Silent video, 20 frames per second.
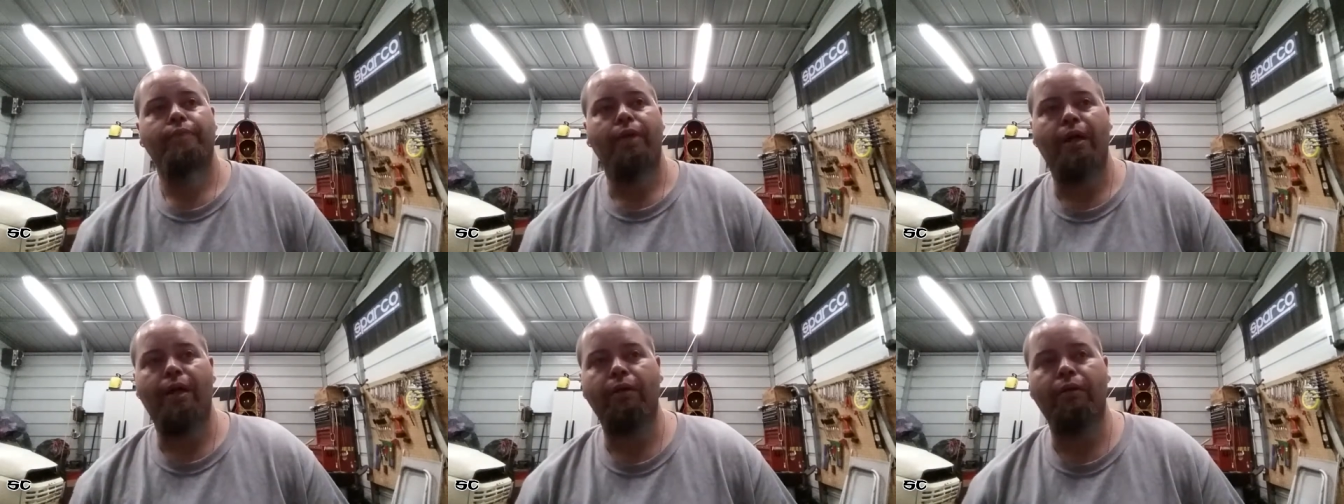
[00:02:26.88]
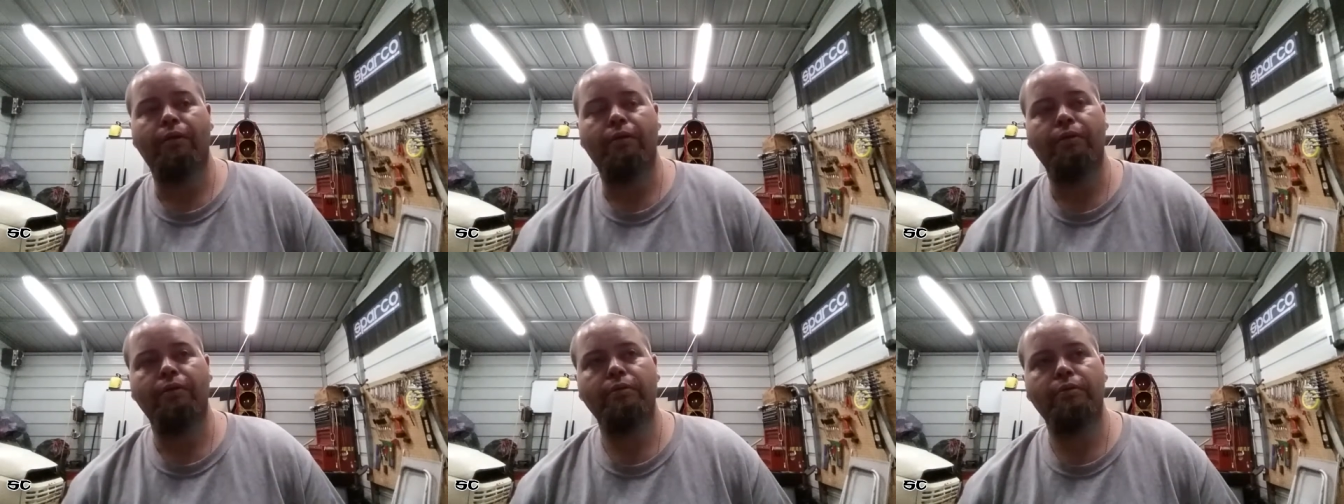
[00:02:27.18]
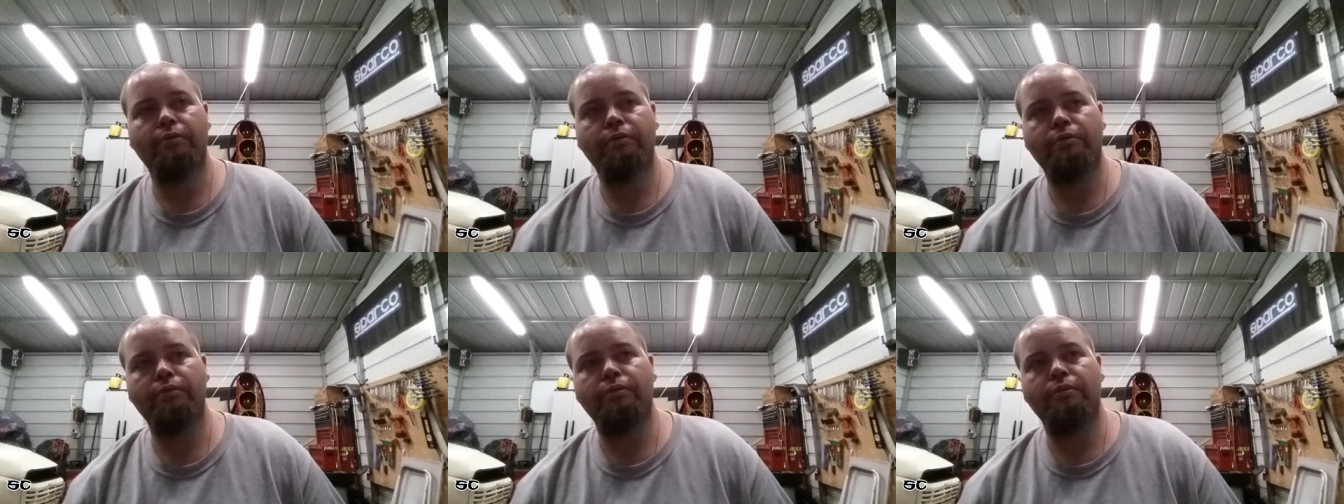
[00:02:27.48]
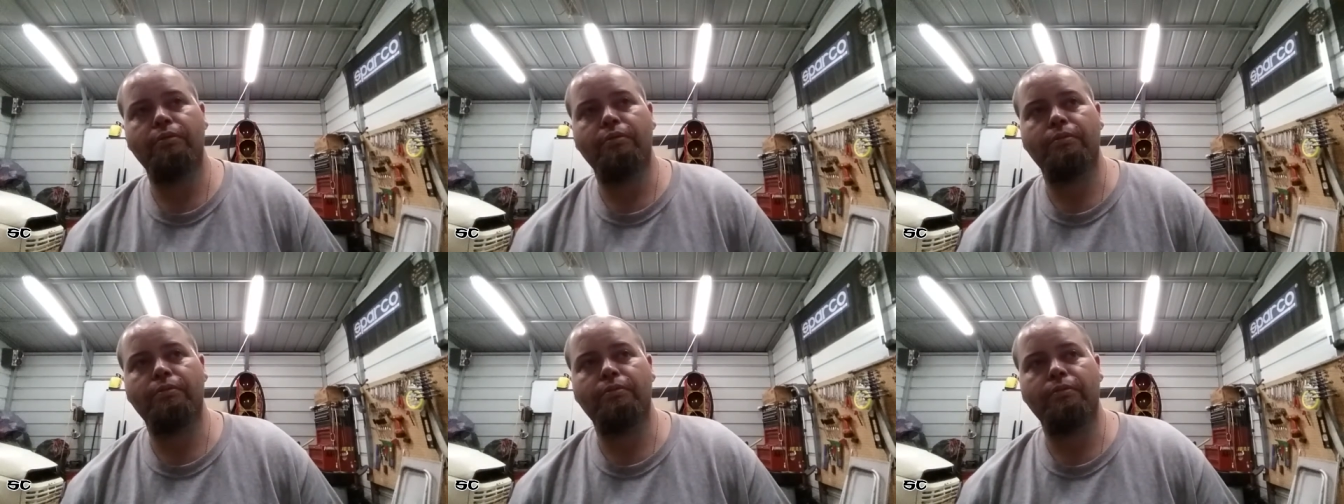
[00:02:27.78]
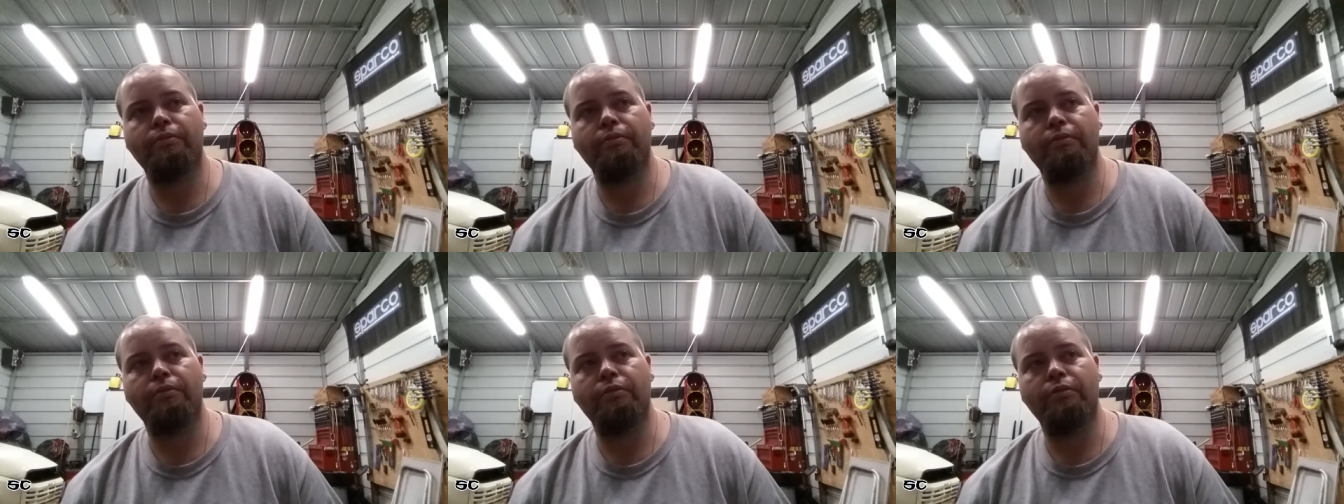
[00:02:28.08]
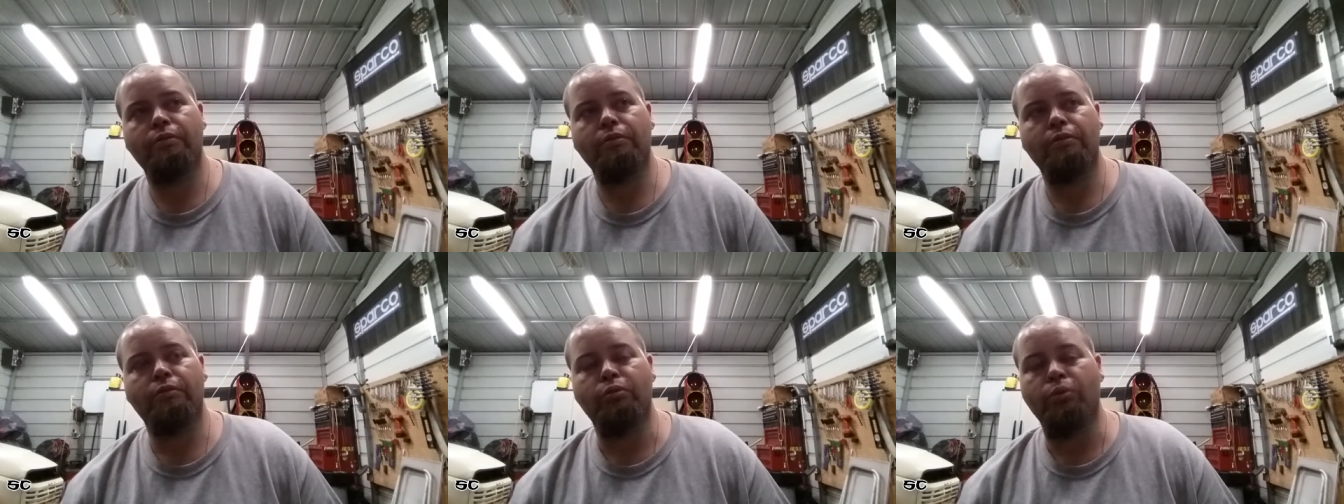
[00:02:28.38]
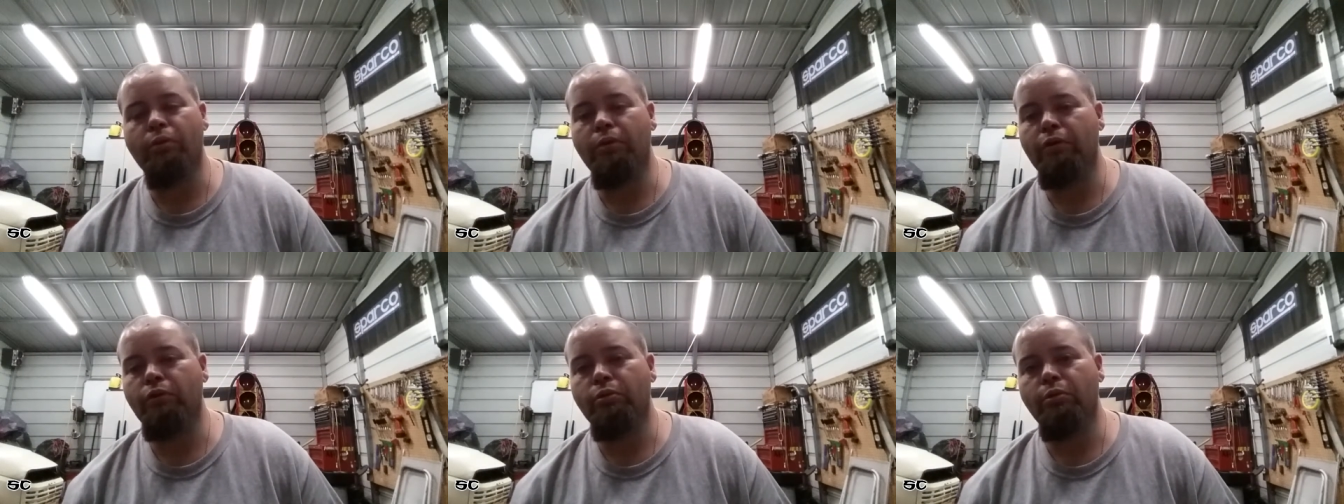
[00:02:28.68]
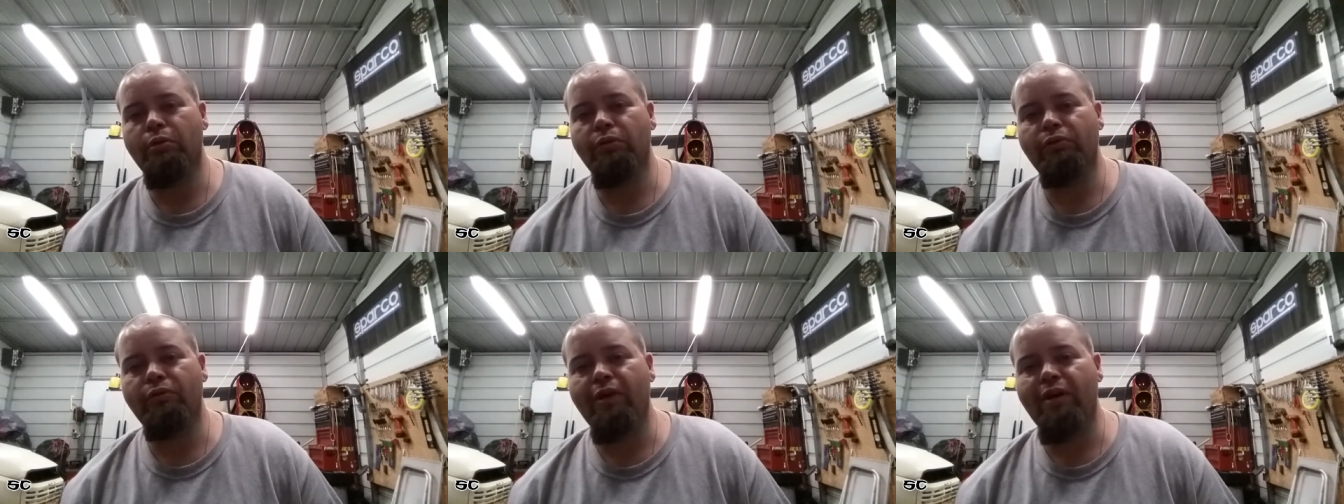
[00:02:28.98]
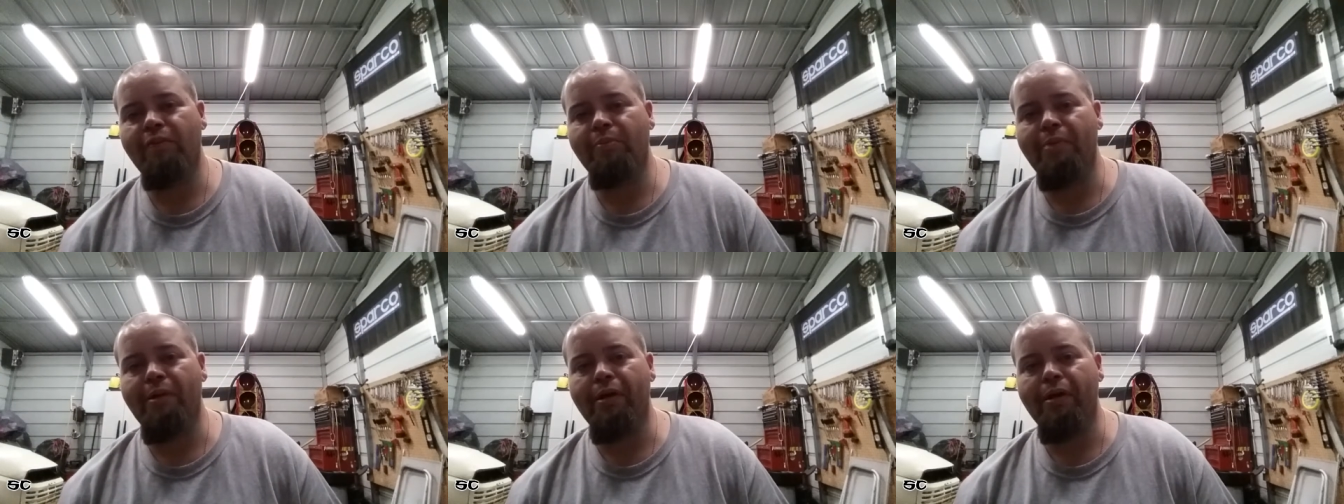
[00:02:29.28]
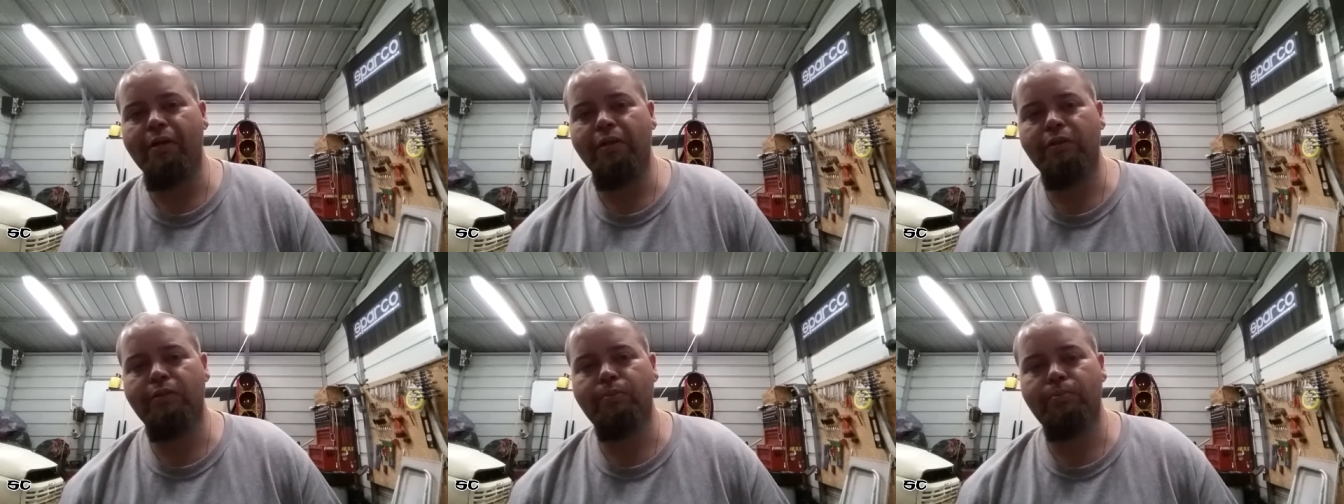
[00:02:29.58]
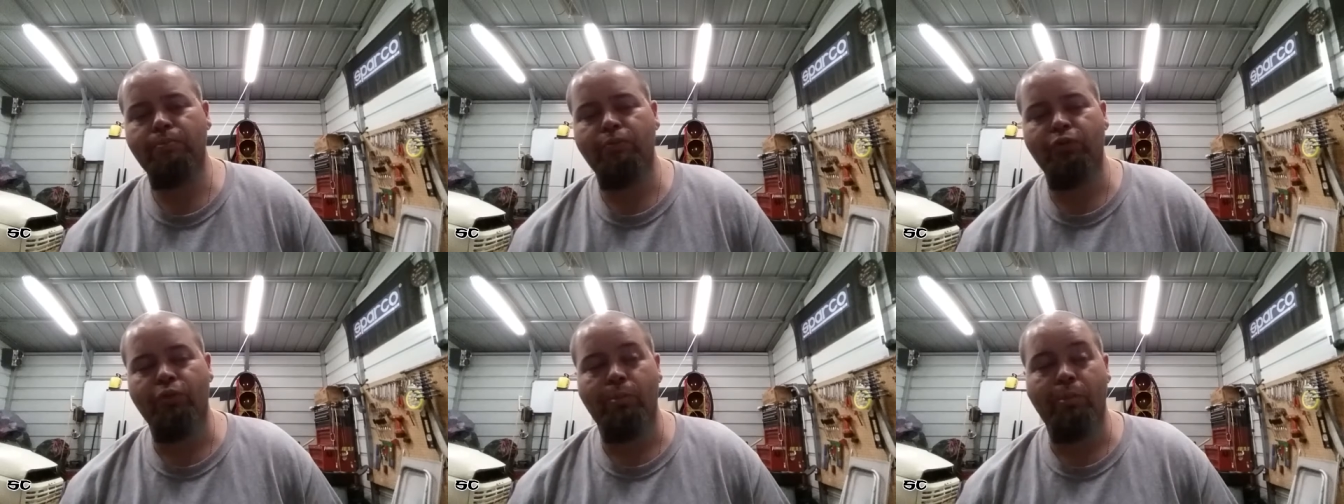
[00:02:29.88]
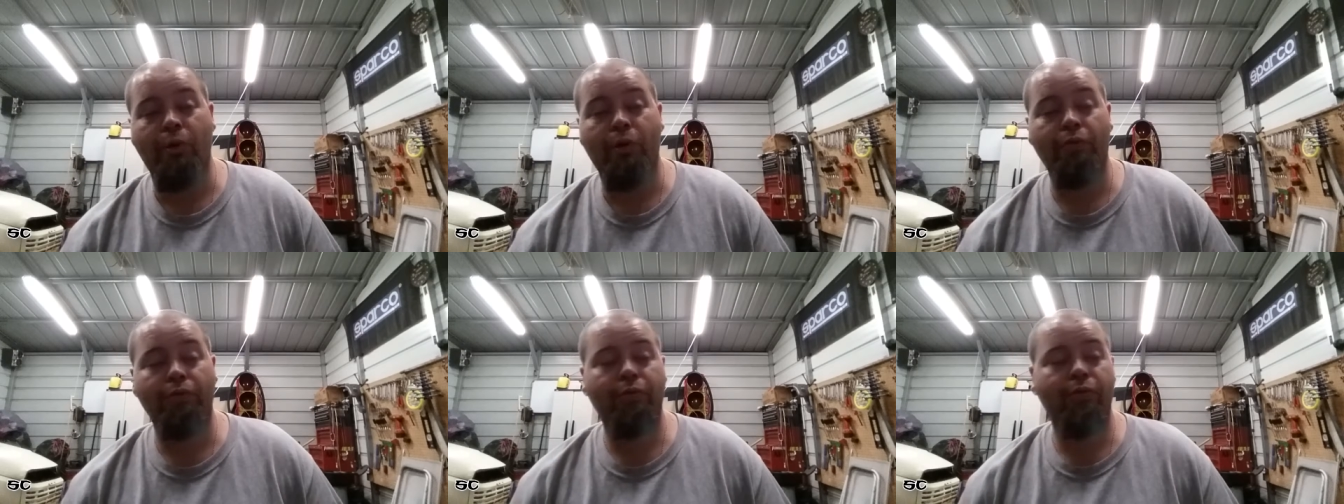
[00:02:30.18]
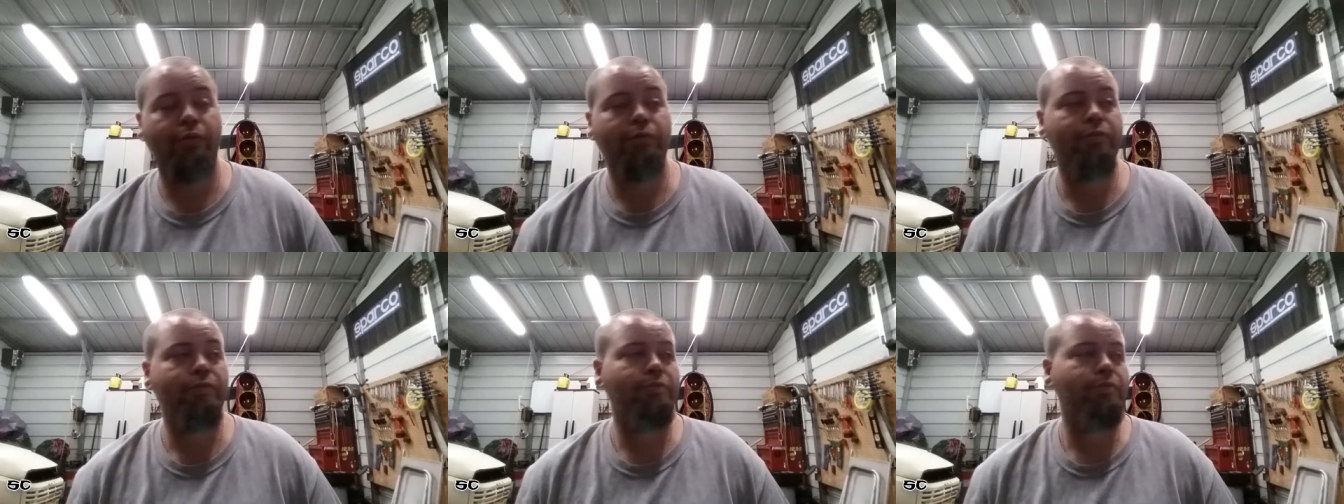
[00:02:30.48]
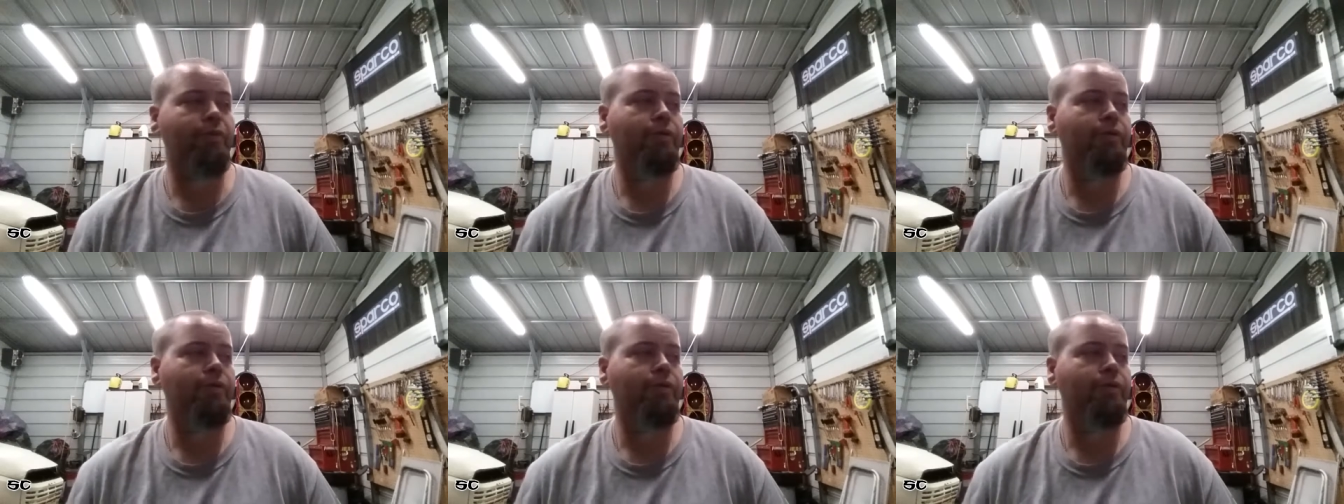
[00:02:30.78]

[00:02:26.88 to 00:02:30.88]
I don't know, 20, 25 pounds for both of